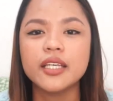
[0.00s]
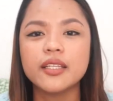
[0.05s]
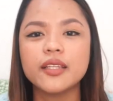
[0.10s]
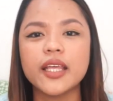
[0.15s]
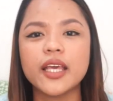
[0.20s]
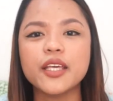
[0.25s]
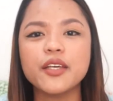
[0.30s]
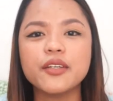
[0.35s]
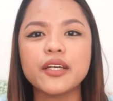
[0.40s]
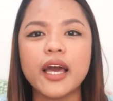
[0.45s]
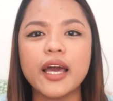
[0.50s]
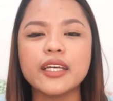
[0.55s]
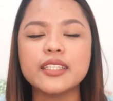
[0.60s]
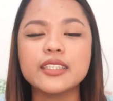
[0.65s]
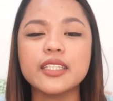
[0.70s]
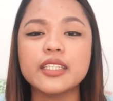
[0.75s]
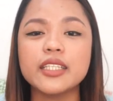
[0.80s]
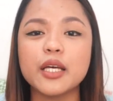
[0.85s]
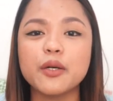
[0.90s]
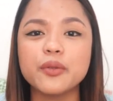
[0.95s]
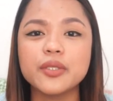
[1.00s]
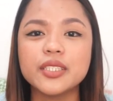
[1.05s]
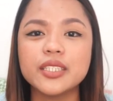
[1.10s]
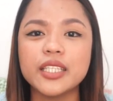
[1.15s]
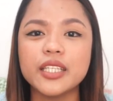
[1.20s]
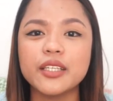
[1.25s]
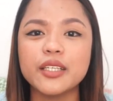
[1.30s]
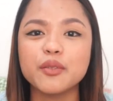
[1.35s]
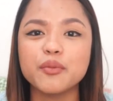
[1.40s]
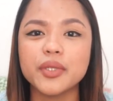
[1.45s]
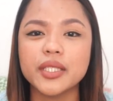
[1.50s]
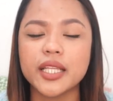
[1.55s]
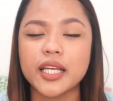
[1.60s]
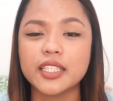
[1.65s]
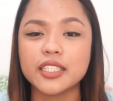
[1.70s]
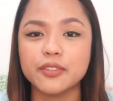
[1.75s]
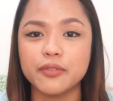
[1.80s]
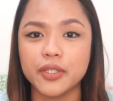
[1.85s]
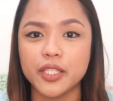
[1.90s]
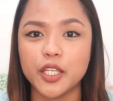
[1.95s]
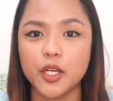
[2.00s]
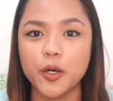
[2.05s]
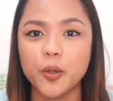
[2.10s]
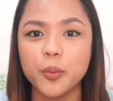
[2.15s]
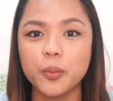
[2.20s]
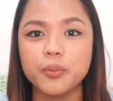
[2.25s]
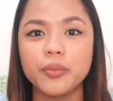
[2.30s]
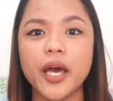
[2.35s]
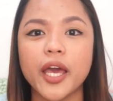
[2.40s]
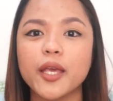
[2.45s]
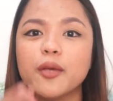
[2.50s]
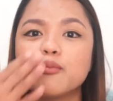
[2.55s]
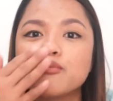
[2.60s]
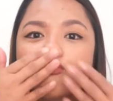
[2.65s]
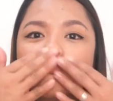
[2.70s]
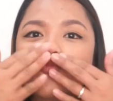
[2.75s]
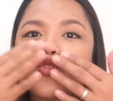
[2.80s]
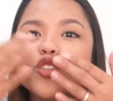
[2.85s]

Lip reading: Thank you guys and I will see you in my next video. Bye!